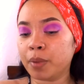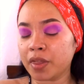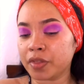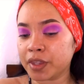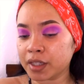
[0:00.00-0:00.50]

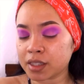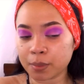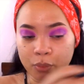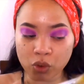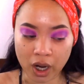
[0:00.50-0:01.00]
But this
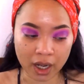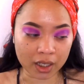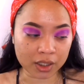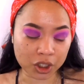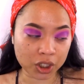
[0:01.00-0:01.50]

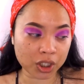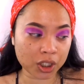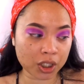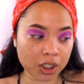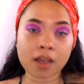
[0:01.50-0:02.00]

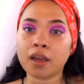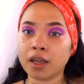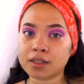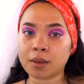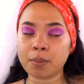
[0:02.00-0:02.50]
brush
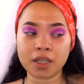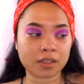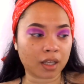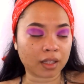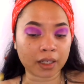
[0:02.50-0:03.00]
is
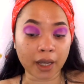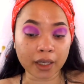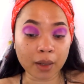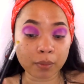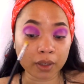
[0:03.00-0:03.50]
amazing. Like, I
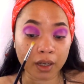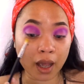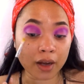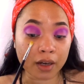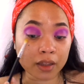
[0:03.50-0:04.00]
can
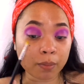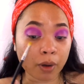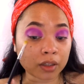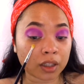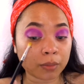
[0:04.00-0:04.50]
blend at the
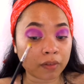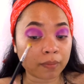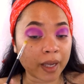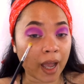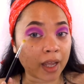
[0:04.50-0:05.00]
bottom of
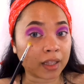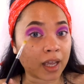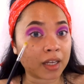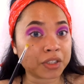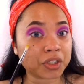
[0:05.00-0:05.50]
my
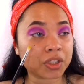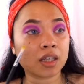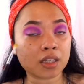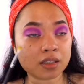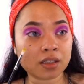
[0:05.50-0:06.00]
eyelash
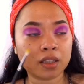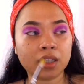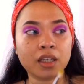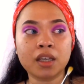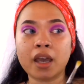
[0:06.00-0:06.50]

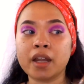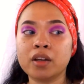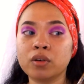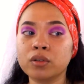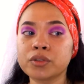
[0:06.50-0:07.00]
easily, and
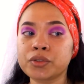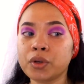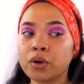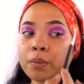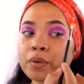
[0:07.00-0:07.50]

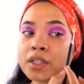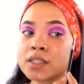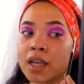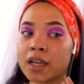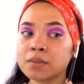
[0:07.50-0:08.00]
also
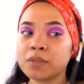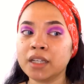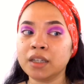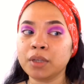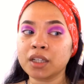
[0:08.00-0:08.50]
precise
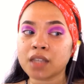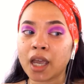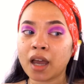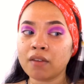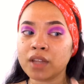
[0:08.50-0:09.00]
blending because I
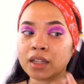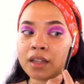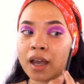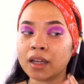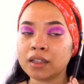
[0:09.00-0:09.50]
have that
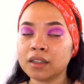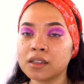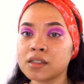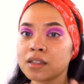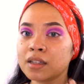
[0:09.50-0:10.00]

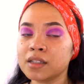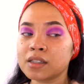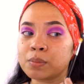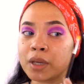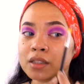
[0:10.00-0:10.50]
tiniest lid
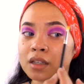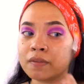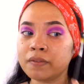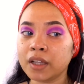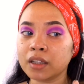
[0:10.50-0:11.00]
space
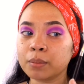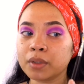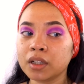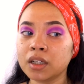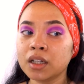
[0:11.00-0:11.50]

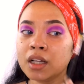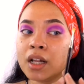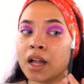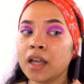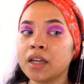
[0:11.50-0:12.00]
available.
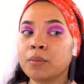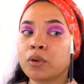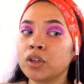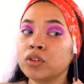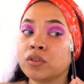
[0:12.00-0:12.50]
And I'm
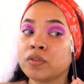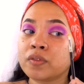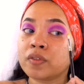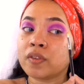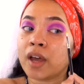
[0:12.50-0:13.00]
going to
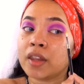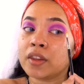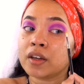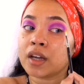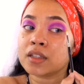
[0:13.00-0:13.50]

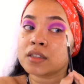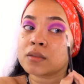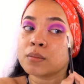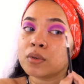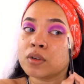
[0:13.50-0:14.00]
feather and
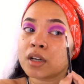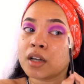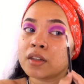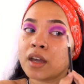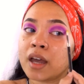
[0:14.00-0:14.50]
smoke
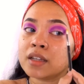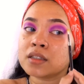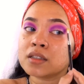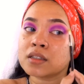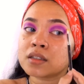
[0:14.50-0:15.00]
out the
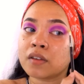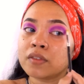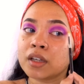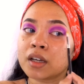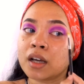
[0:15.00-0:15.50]
edges of
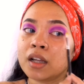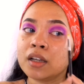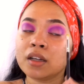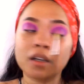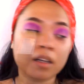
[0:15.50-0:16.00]
the
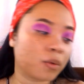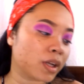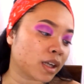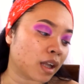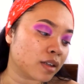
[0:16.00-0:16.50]
color.
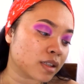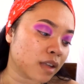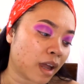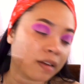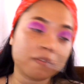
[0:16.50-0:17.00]
What color is
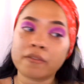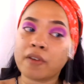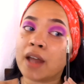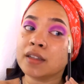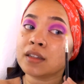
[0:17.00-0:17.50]
that?
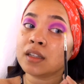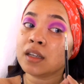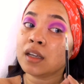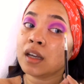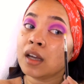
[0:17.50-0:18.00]

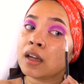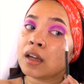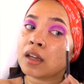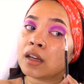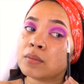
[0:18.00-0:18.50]
Fenty.
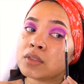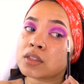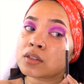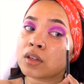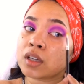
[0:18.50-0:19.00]
And I'm
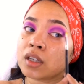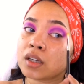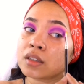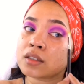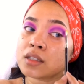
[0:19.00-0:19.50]
just
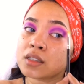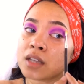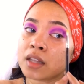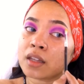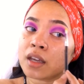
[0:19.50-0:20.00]
going just
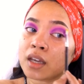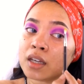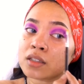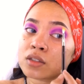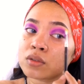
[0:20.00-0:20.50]
at the
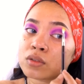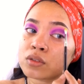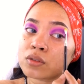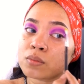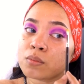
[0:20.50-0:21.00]
edge to
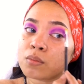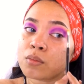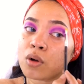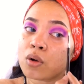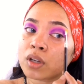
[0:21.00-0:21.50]

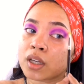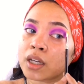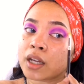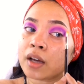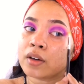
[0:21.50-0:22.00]
smoke
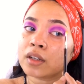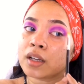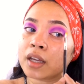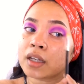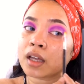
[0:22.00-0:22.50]
it out.
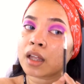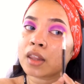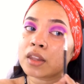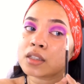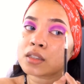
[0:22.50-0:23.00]
Like,
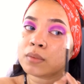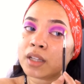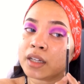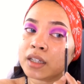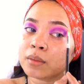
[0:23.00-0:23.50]
this
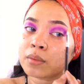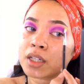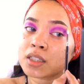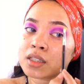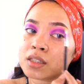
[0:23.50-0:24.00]
blending
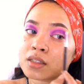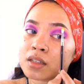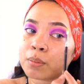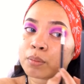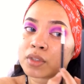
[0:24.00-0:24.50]
brush is
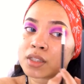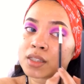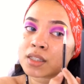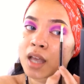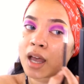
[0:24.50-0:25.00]
a
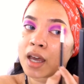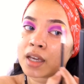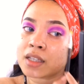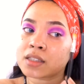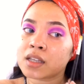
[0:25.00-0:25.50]

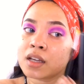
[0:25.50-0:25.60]
precise